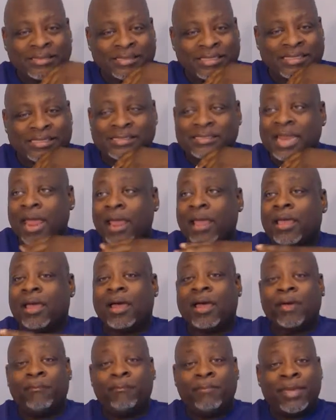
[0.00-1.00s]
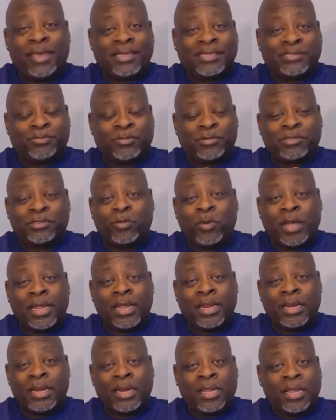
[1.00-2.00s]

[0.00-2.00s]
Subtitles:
it's like a mix between